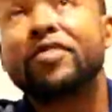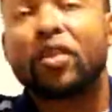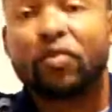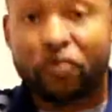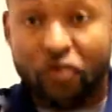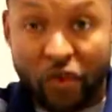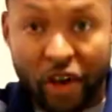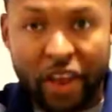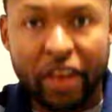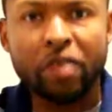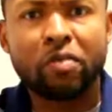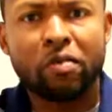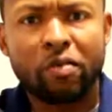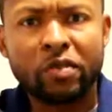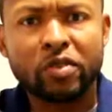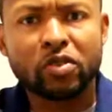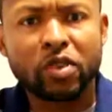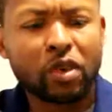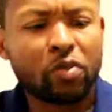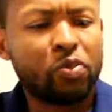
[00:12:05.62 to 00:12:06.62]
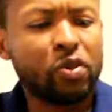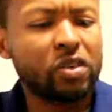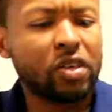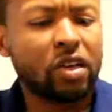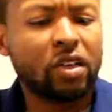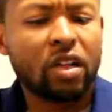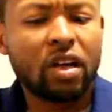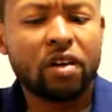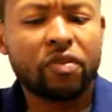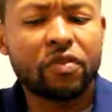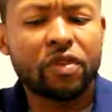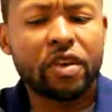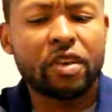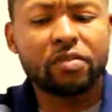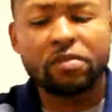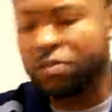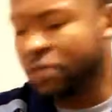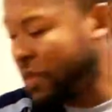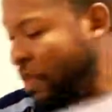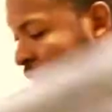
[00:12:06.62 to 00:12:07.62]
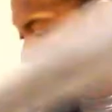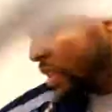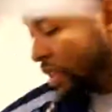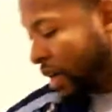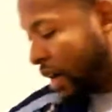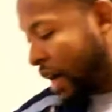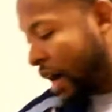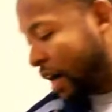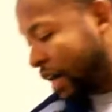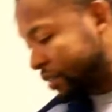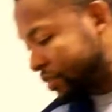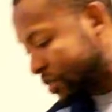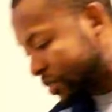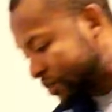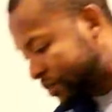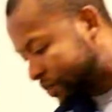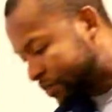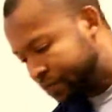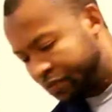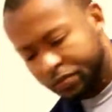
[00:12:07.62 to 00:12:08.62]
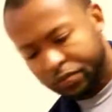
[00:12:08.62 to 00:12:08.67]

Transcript: The frame. Let's put the cloth up. Awesome.